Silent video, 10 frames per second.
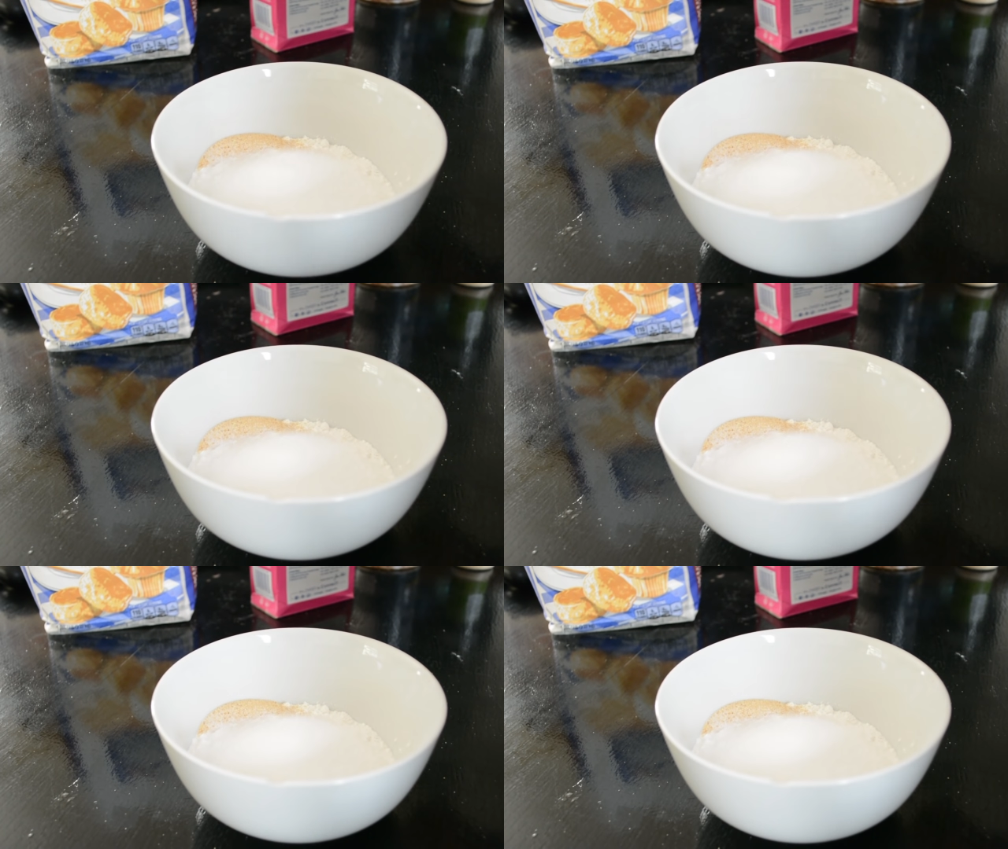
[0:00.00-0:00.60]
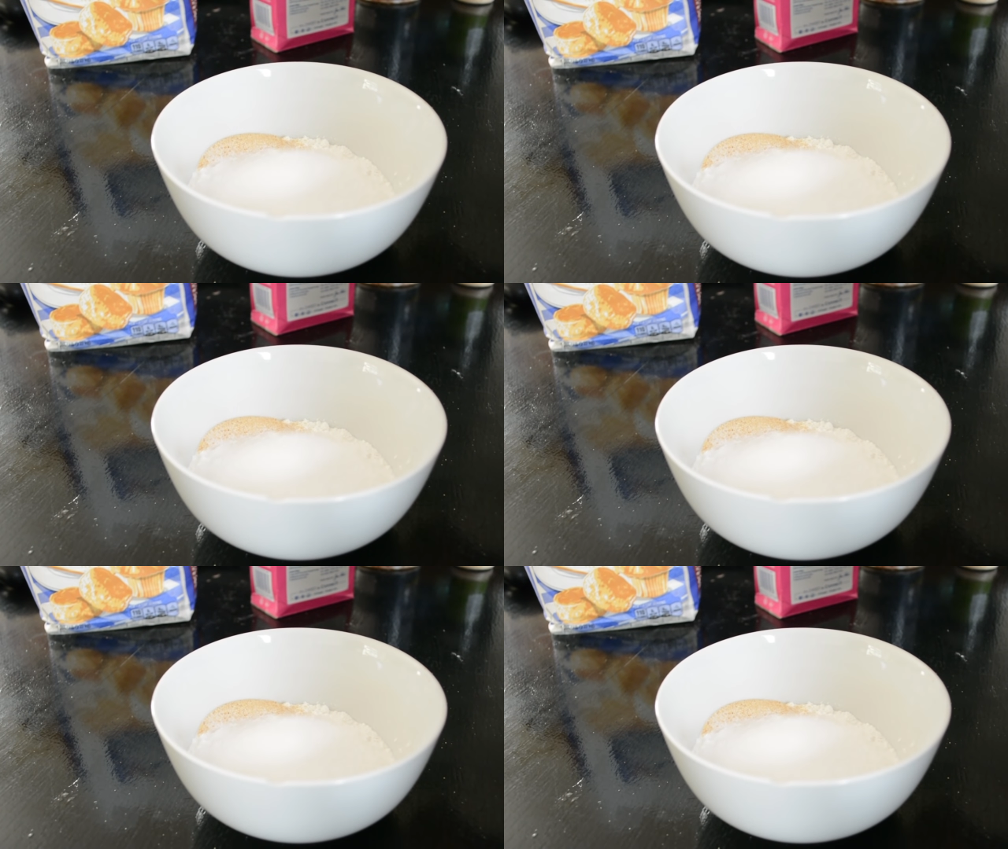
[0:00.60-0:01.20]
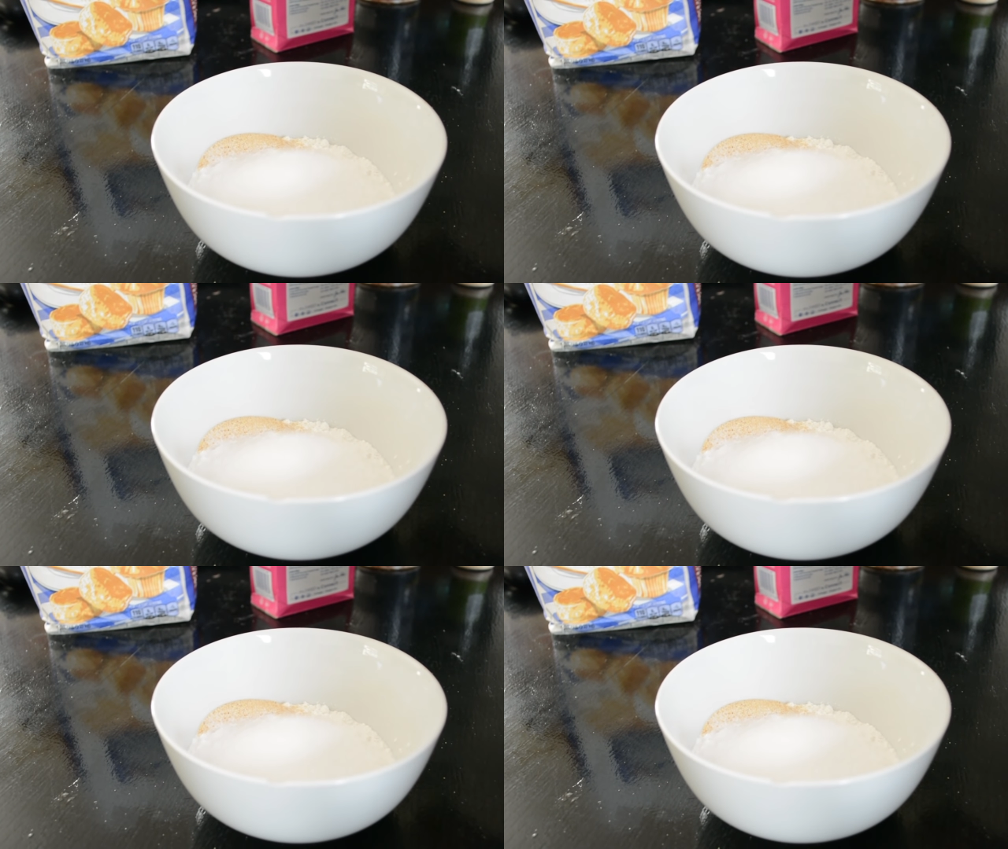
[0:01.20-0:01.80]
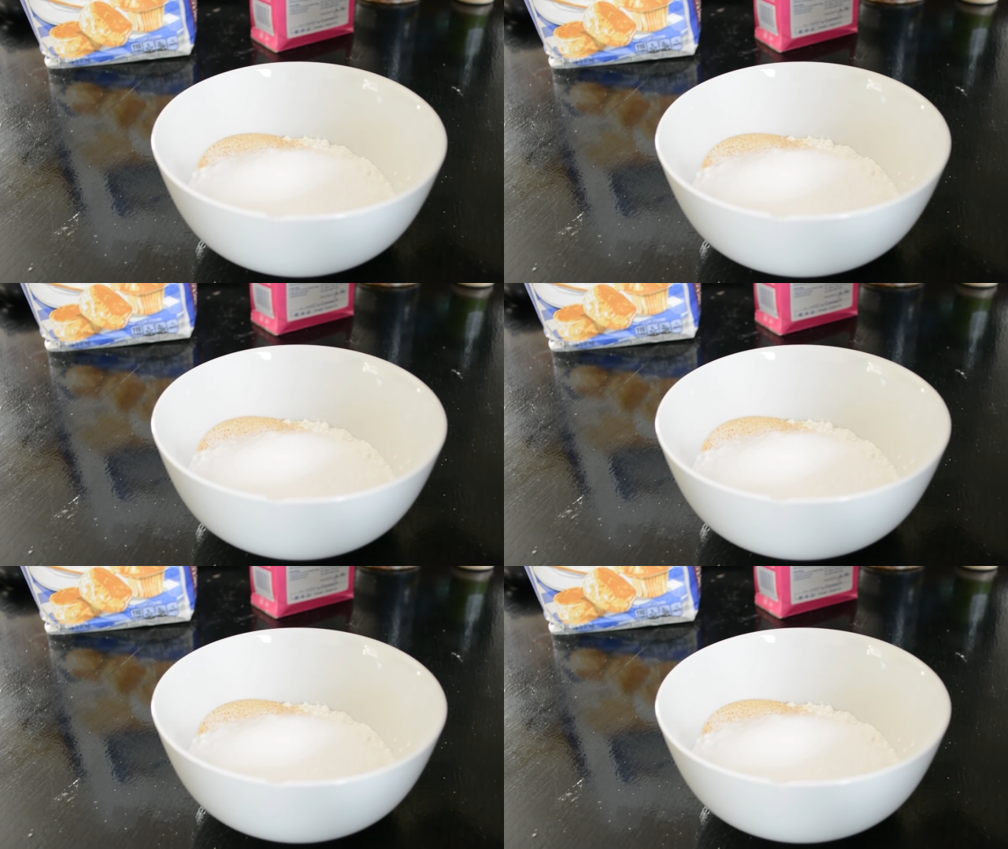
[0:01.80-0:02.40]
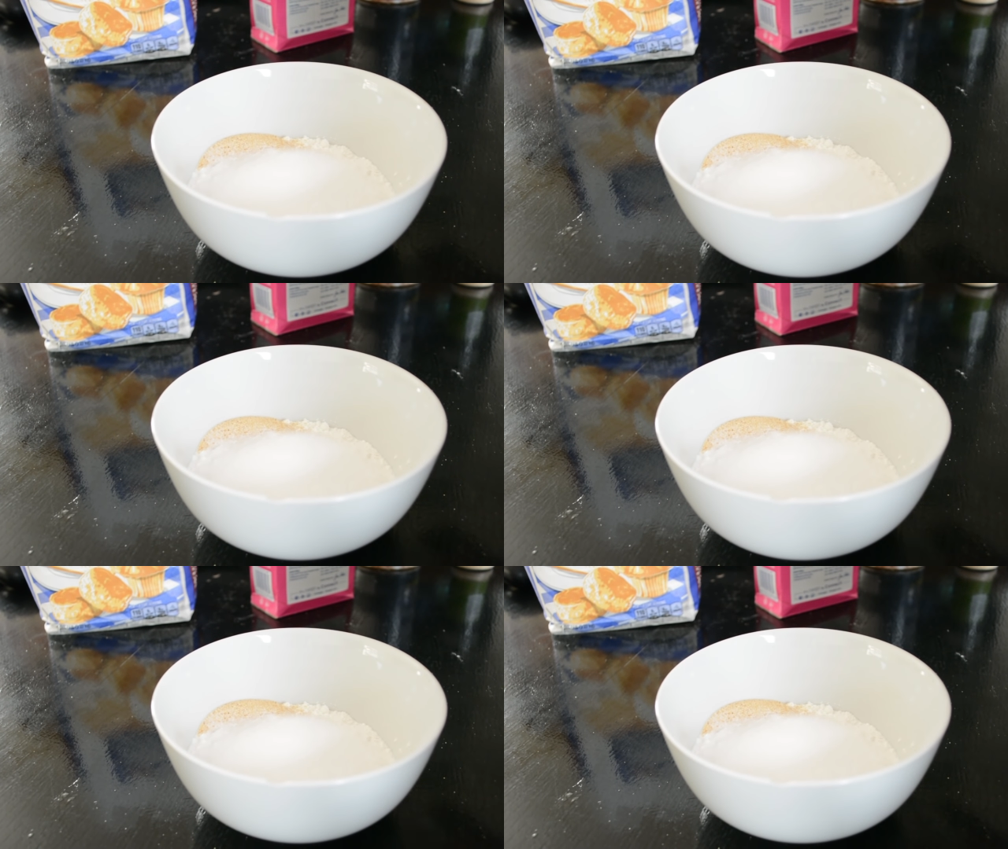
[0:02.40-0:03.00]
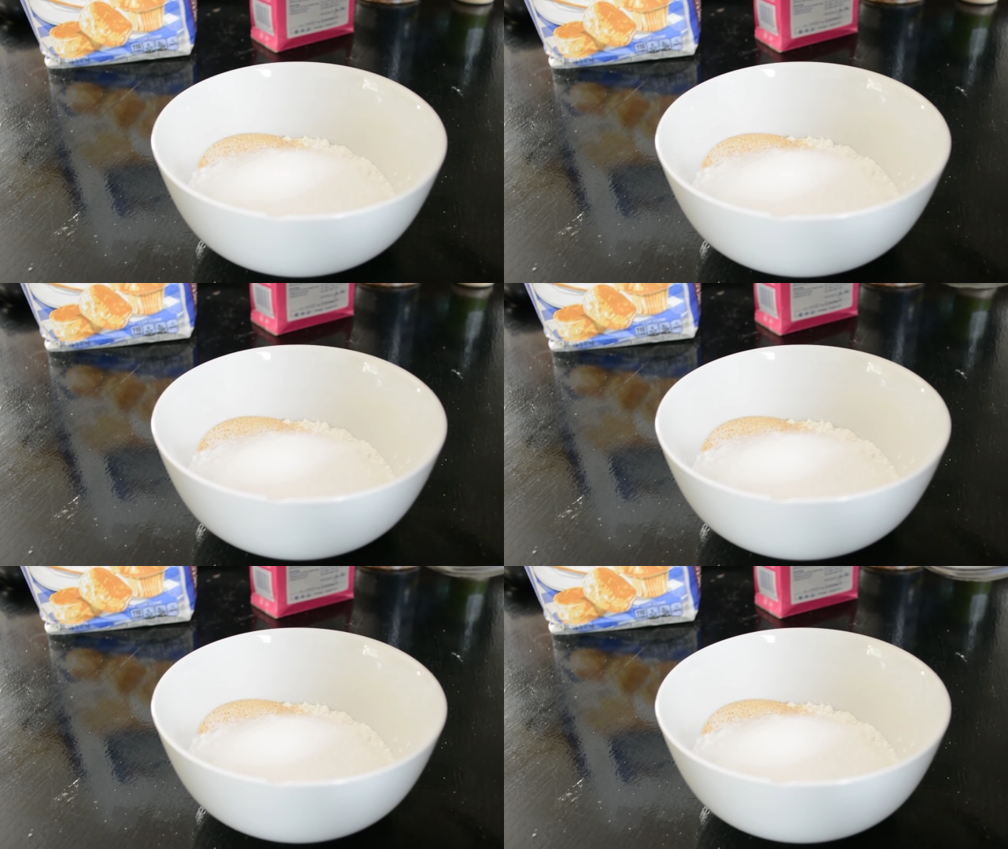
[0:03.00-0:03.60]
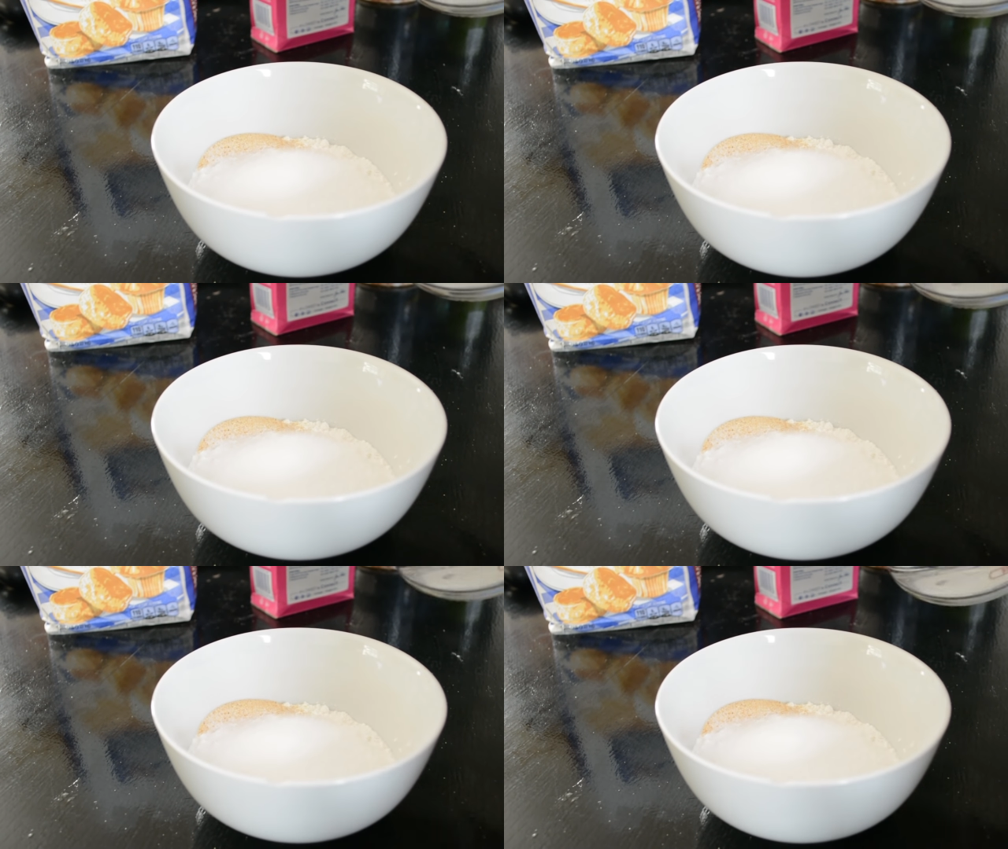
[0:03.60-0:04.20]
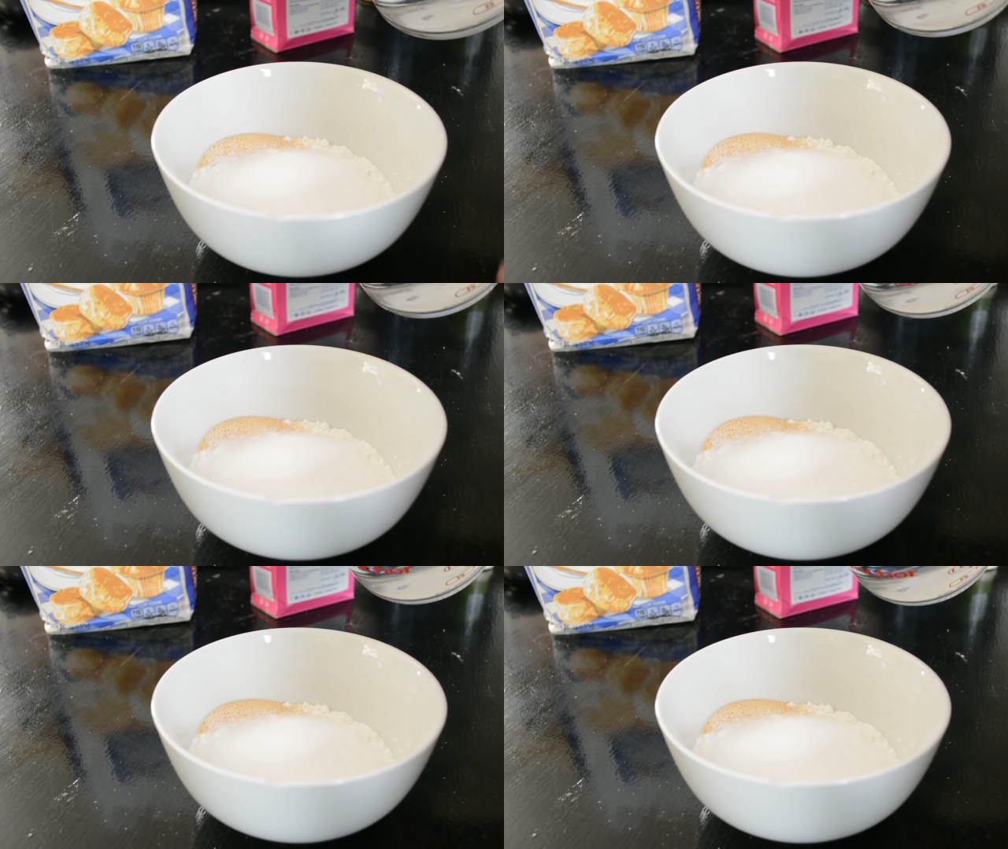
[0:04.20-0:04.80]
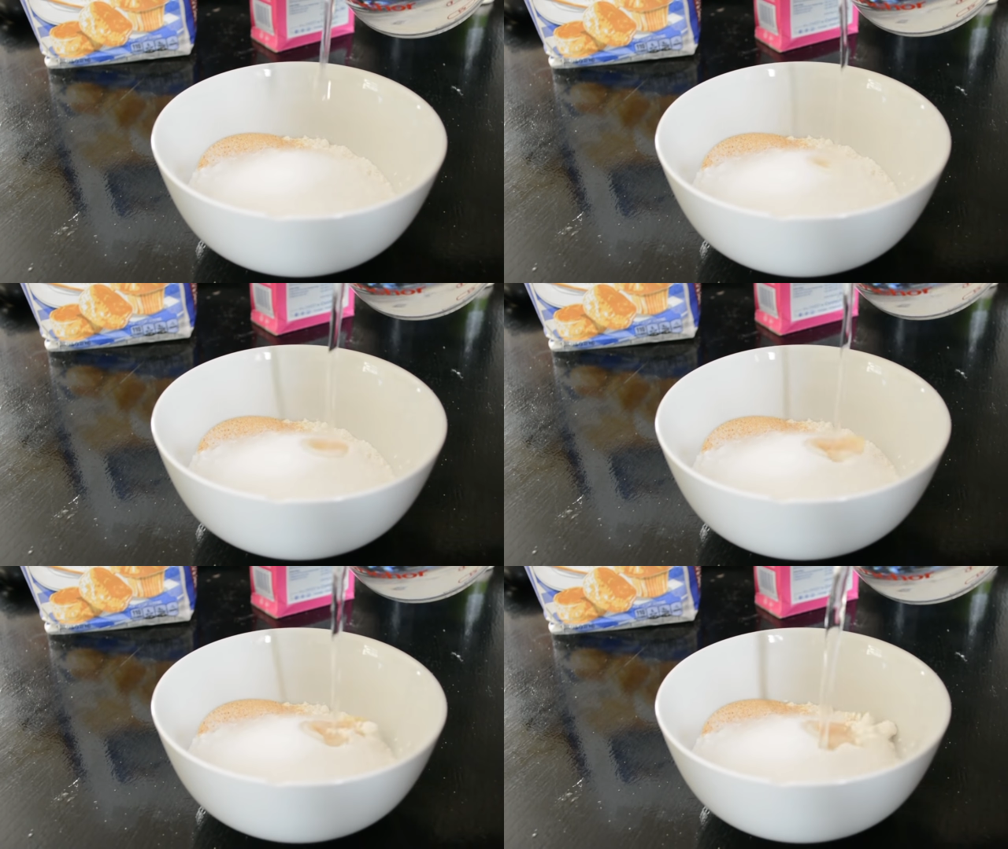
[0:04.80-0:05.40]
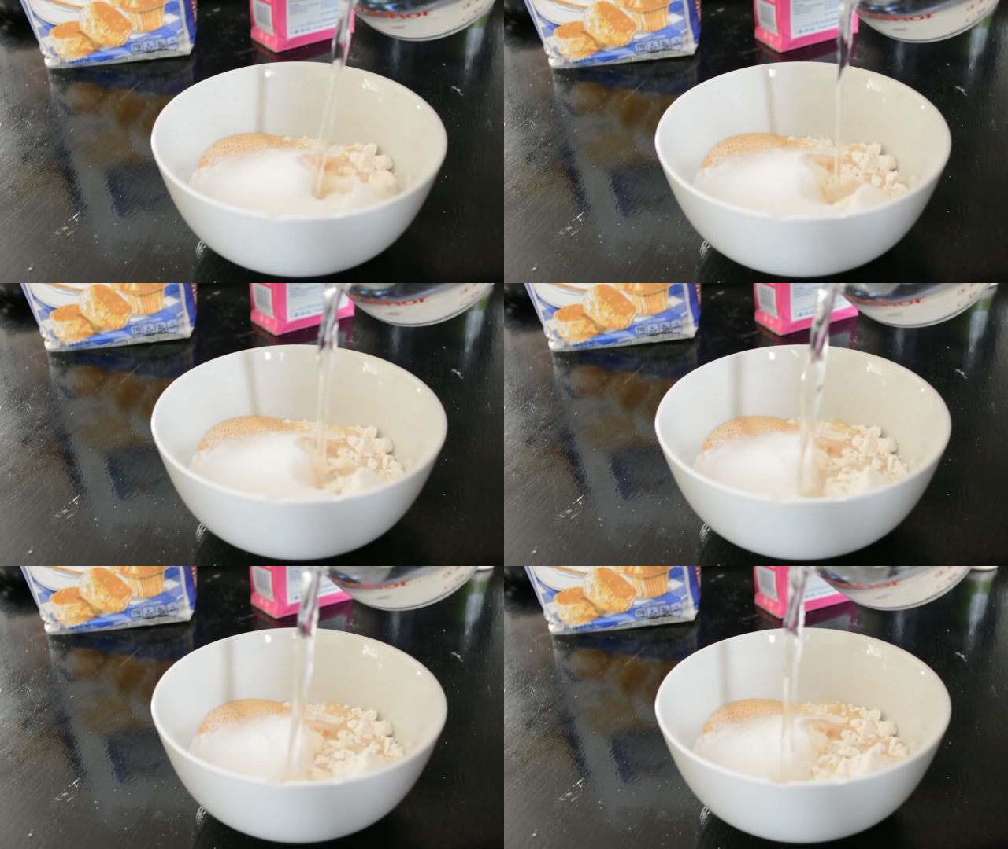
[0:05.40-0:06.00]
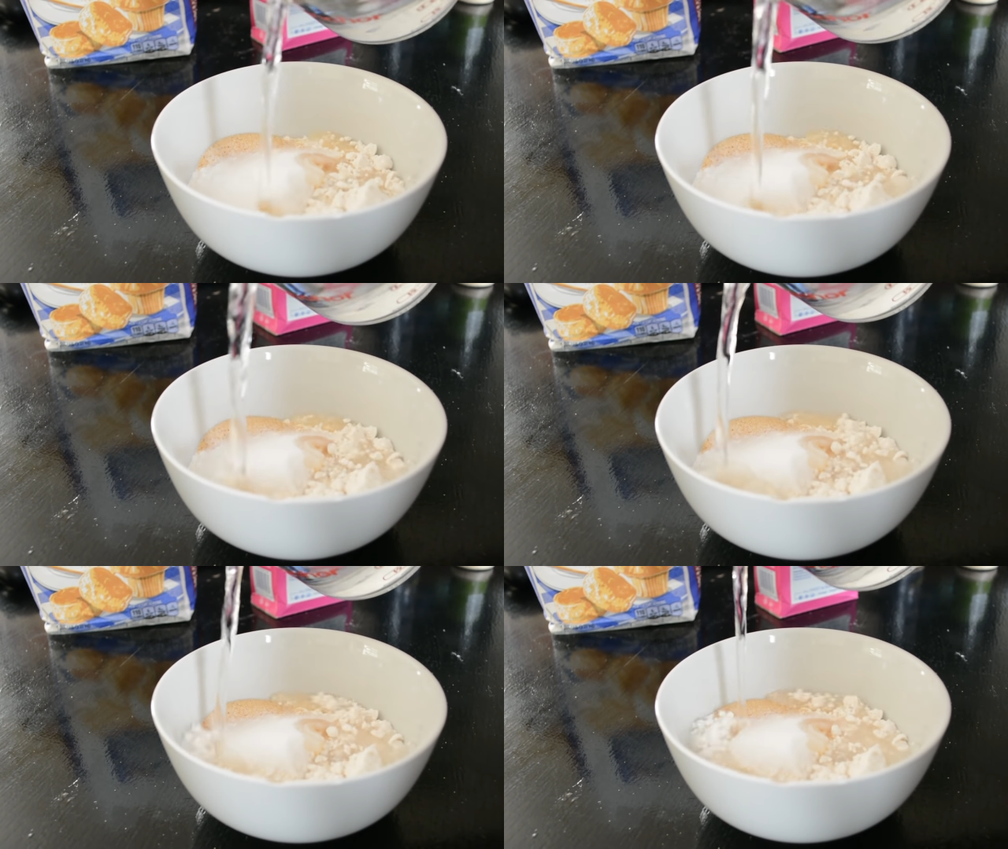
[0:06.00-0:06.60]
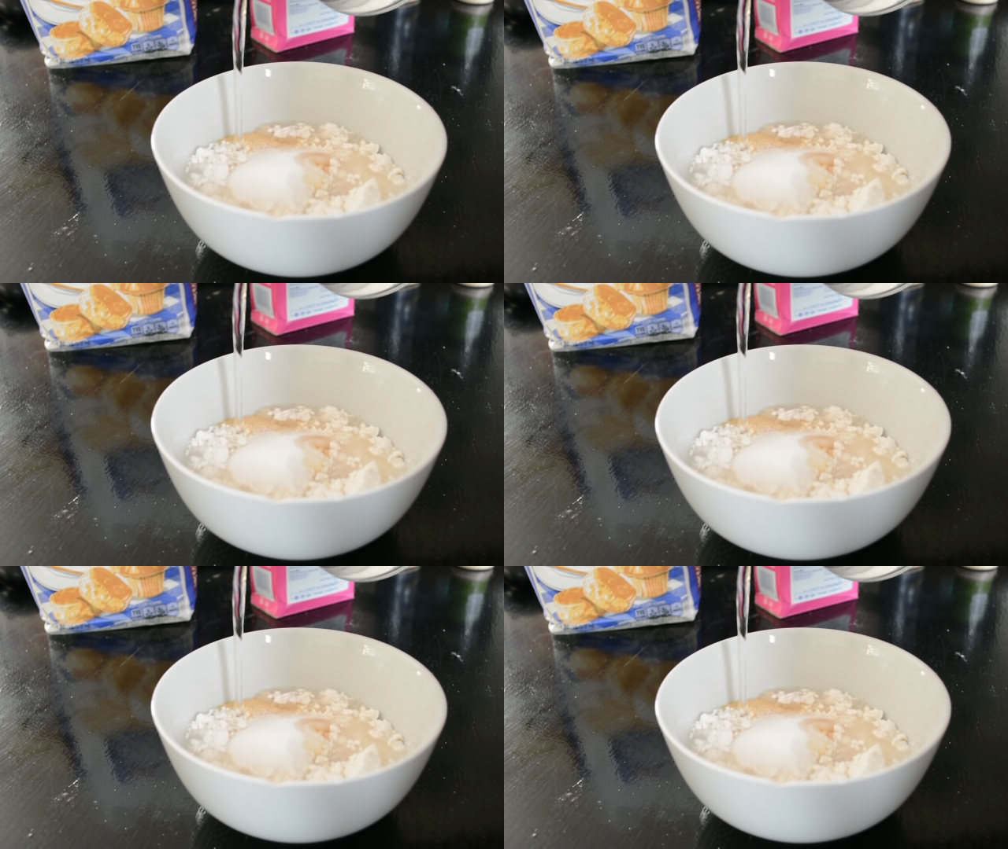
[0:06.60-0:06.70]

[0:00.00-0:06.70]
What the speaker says: No face is visible, so there are no lips to read.